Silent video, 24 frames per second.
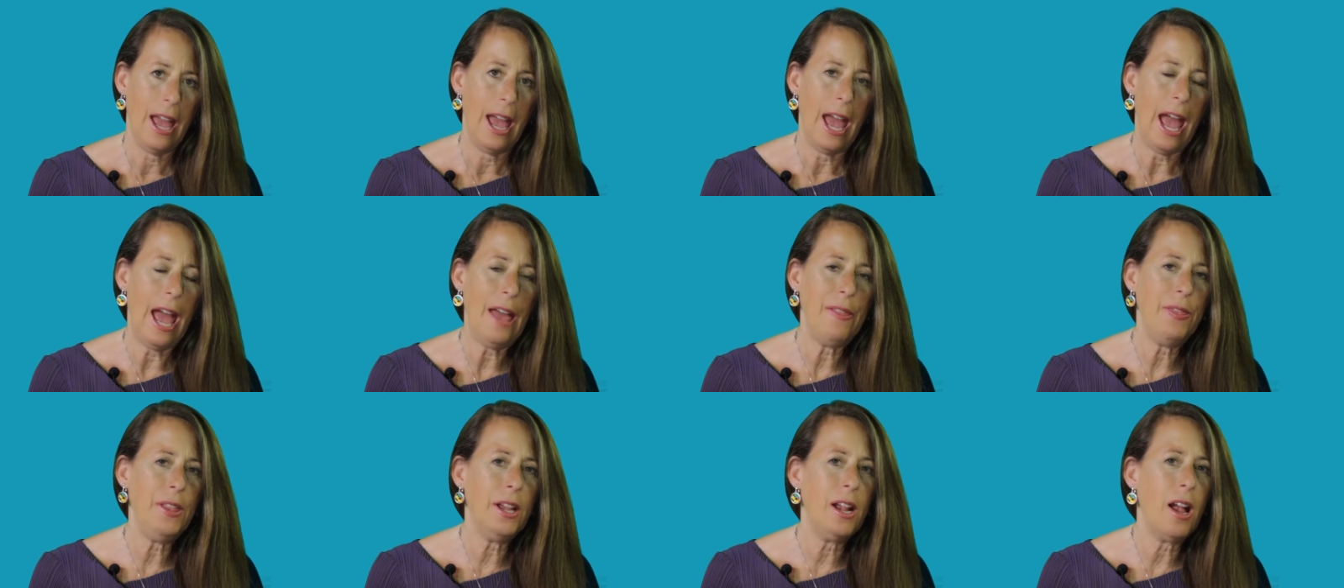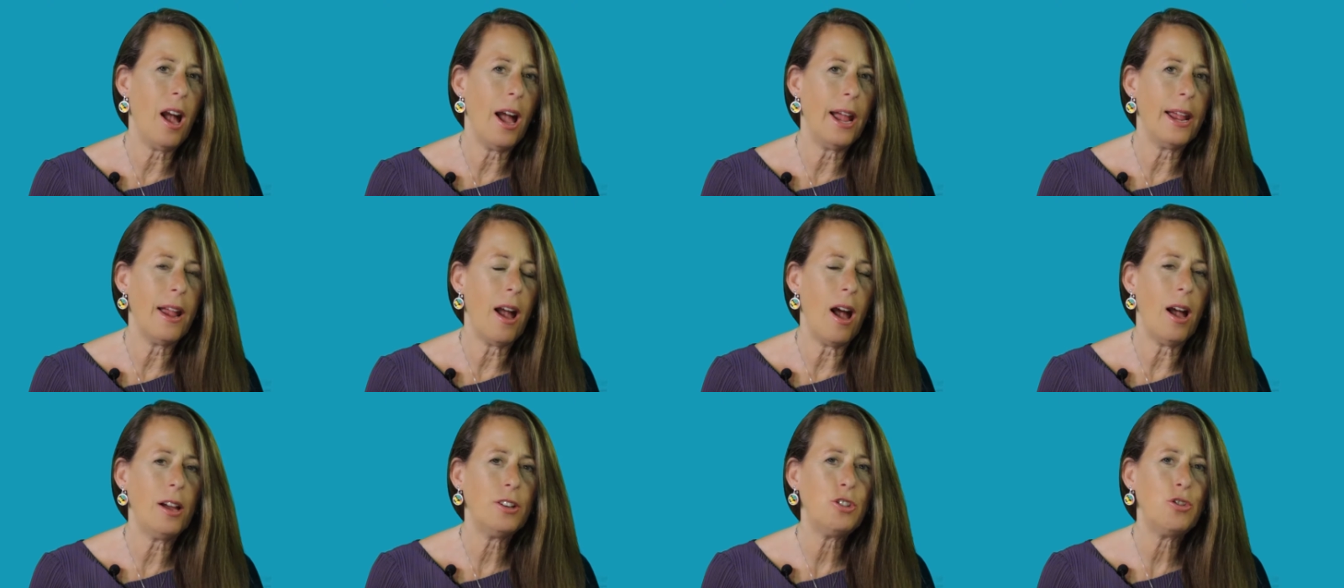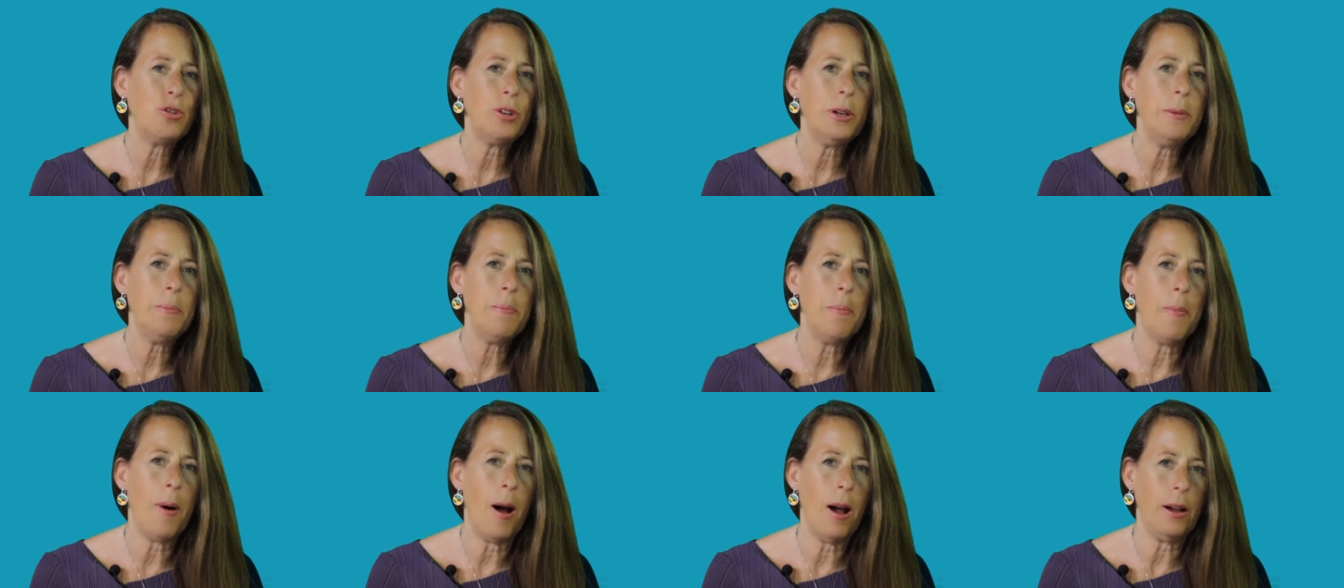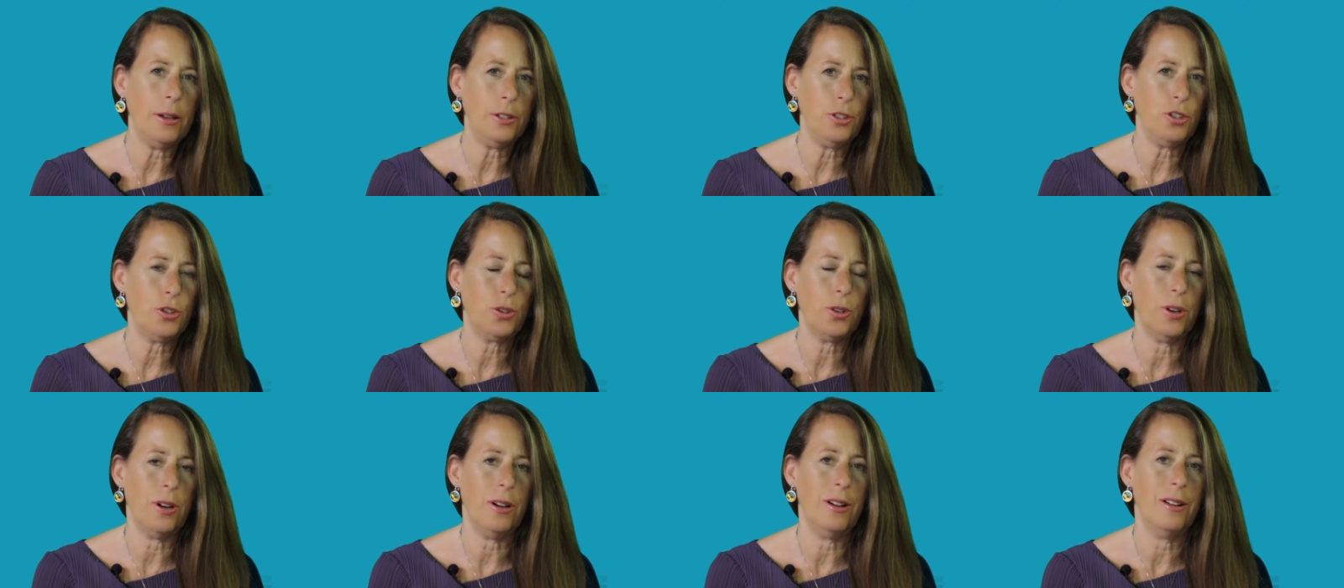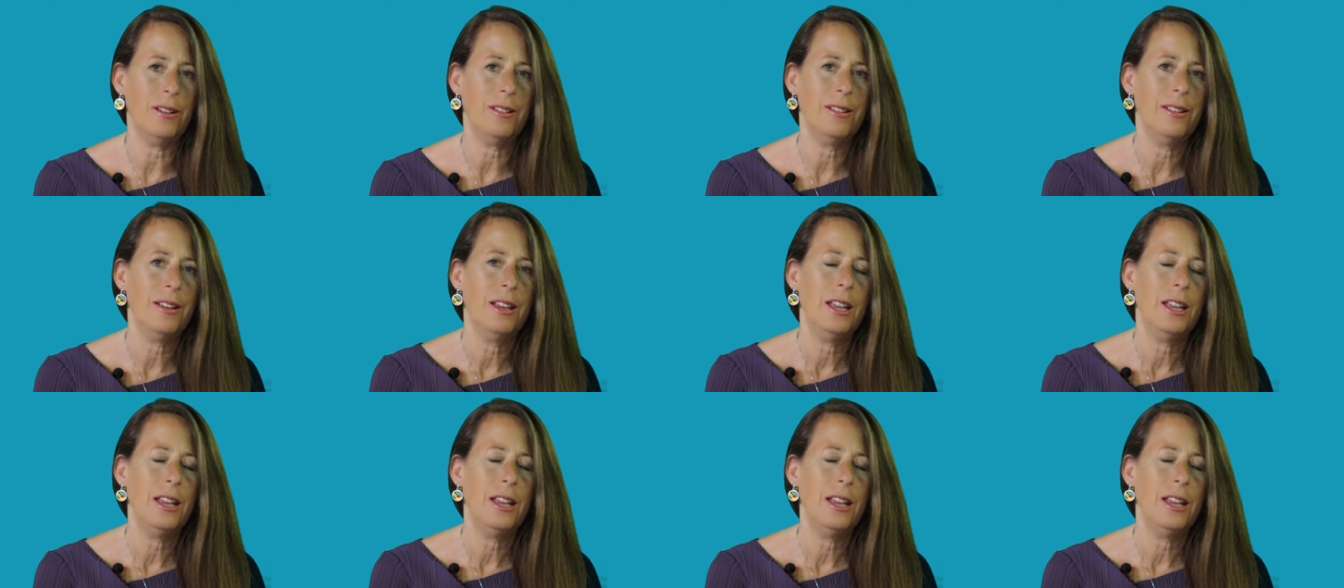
And the Gayatri Mantra